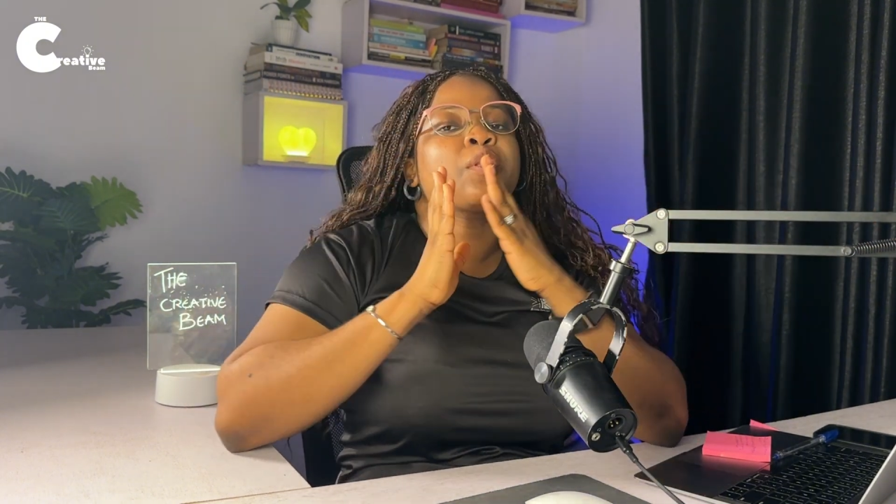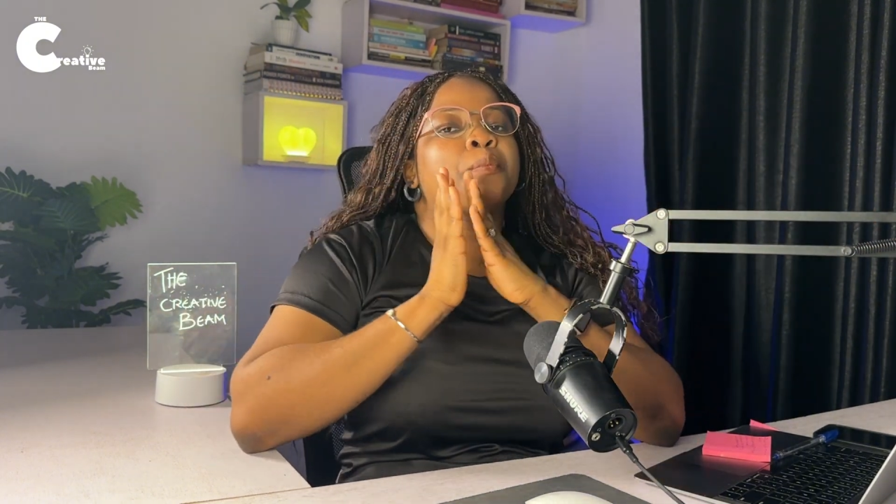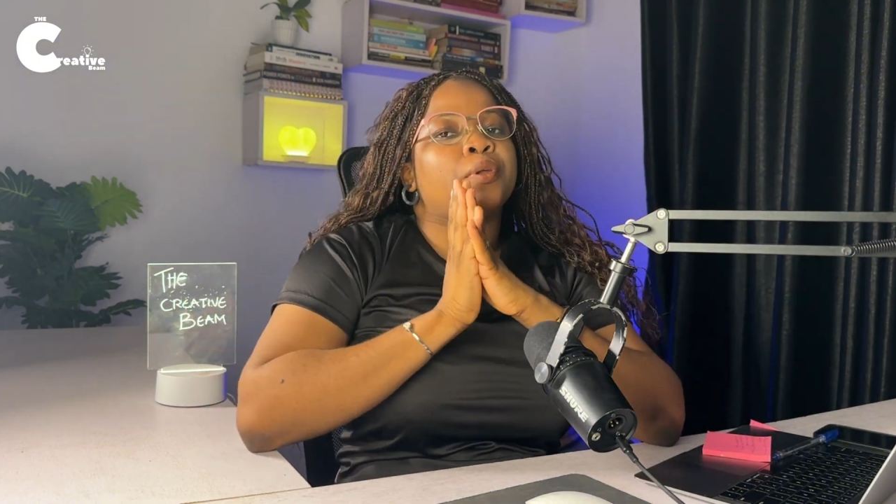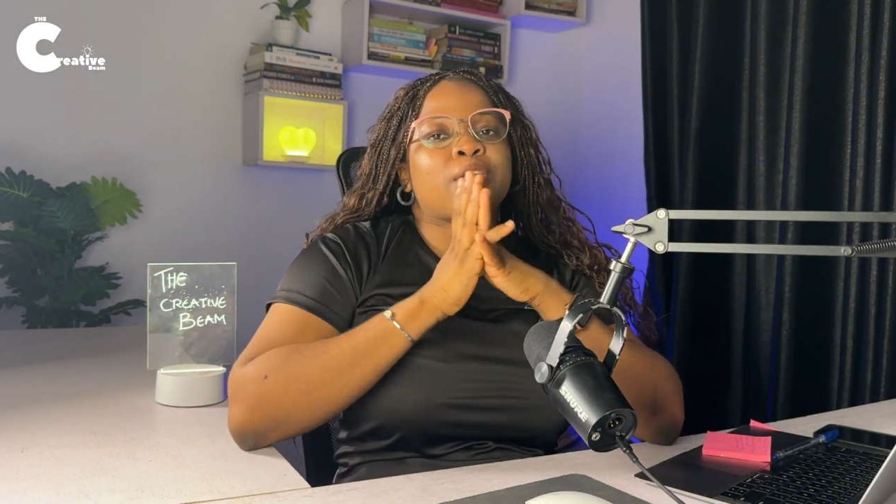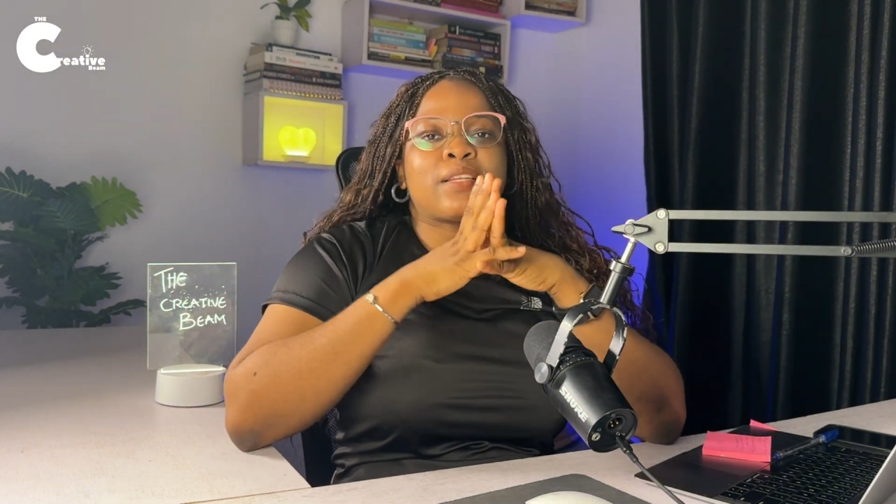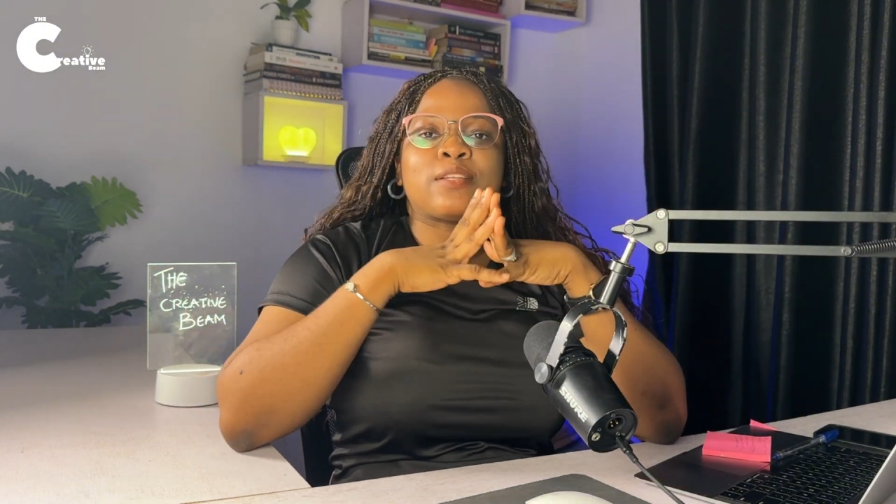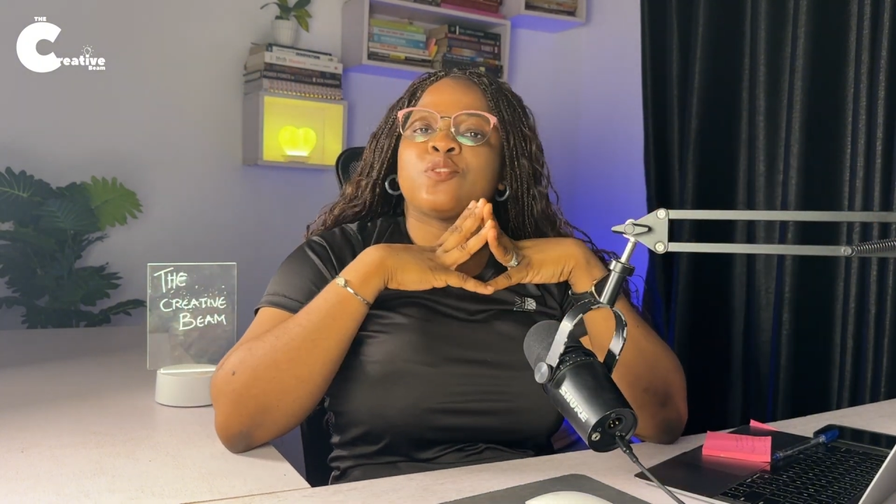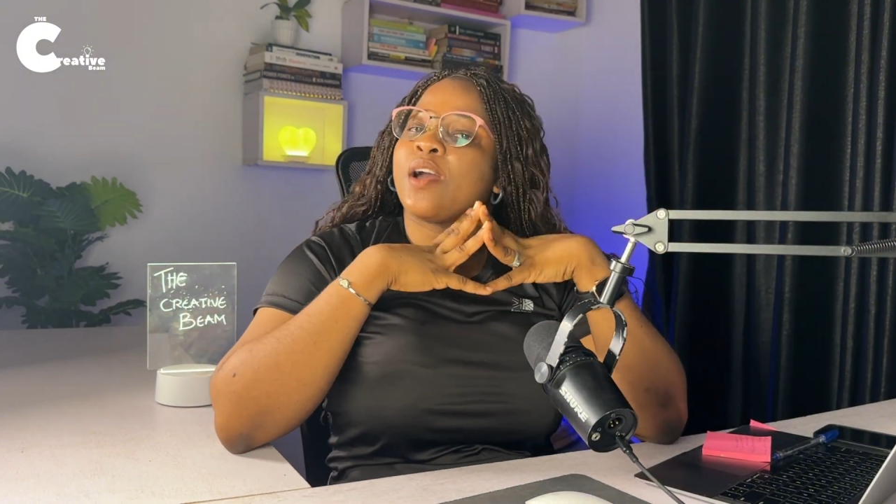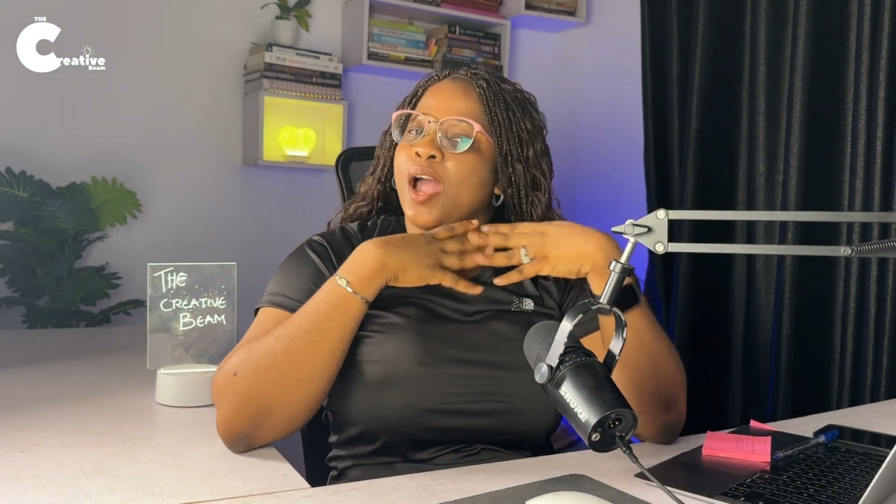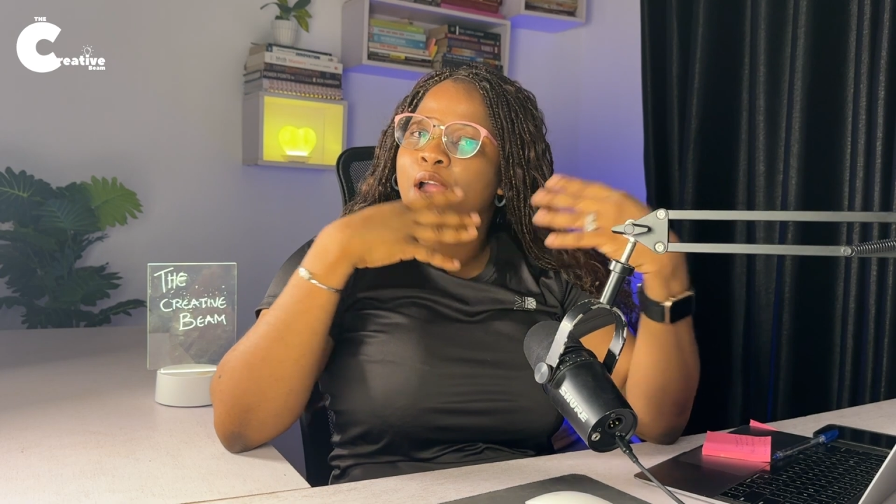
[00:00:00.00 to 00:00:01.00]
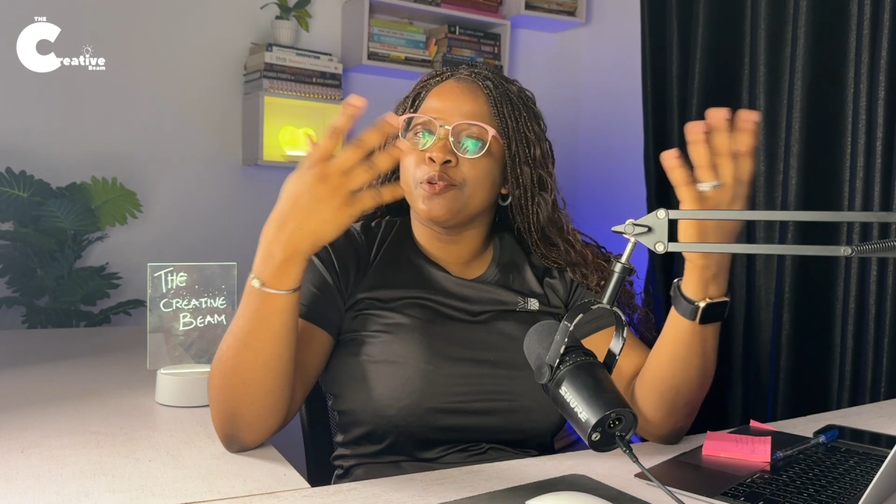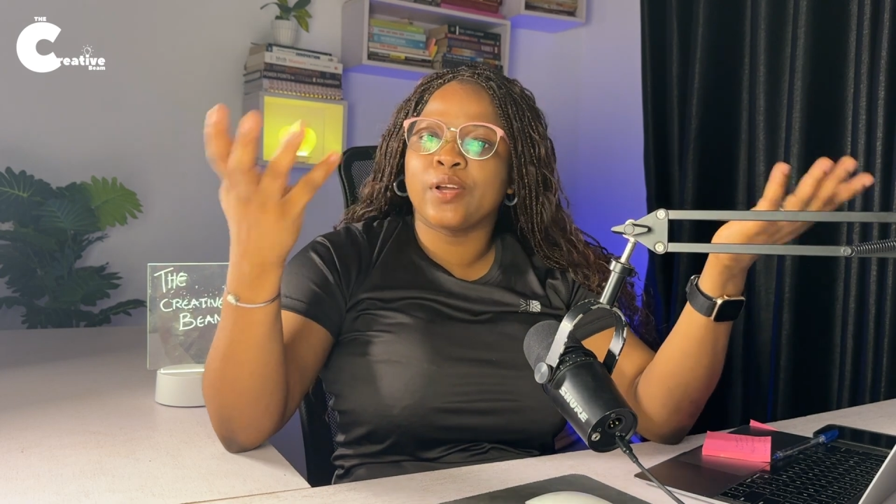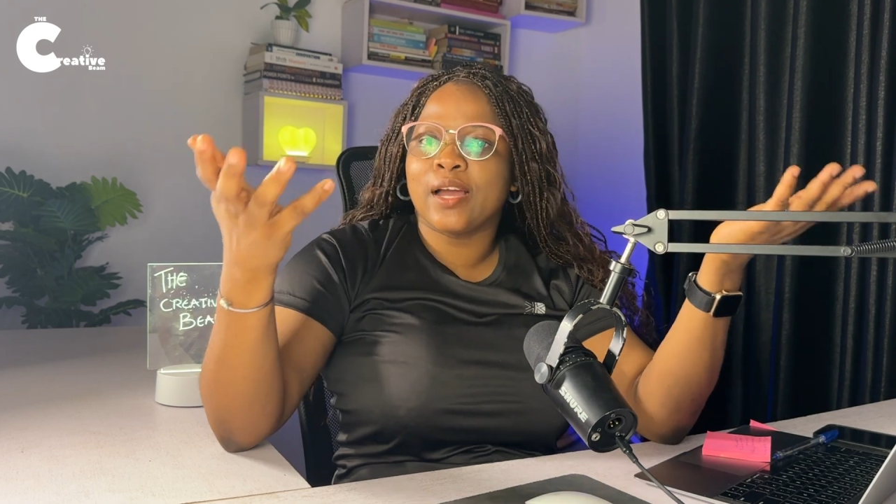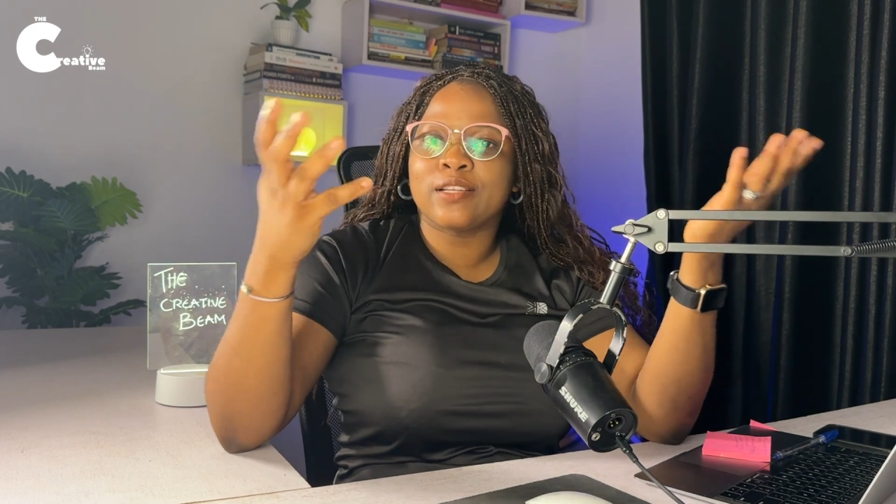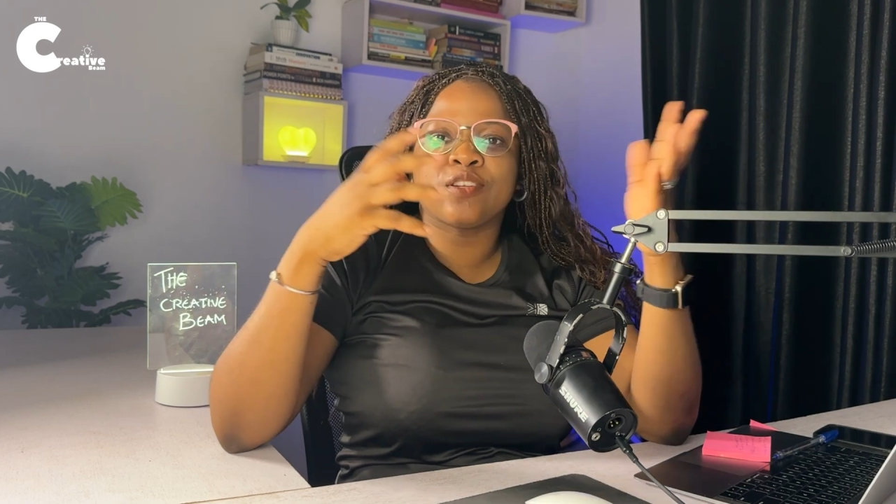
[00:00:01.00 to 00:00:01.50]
but not that you are arrogant,